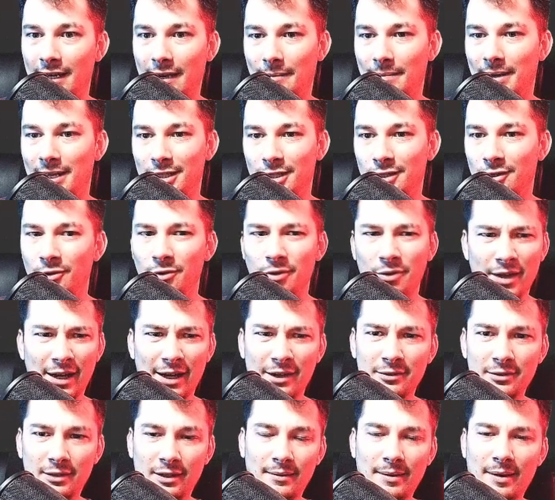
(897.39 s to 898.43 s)
I'm at
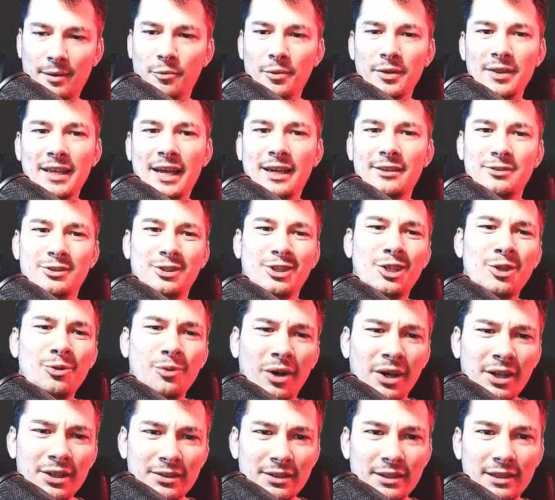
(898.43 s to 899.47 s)
2,000, I'm like
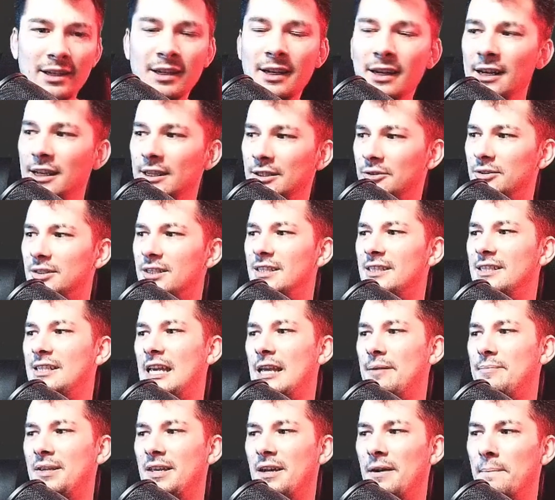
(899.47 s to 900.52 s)
1,200, so it's gonna
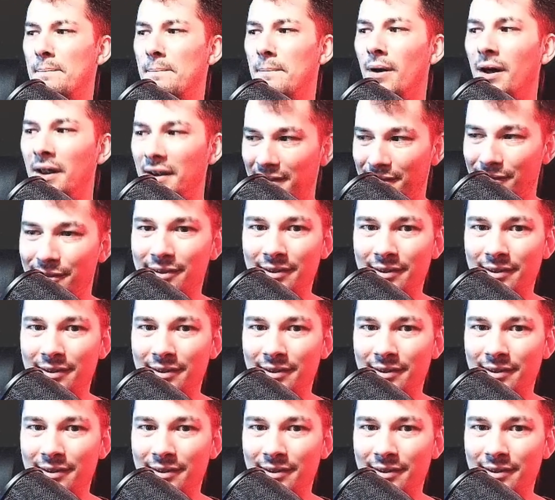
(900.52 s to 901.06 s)
take me a month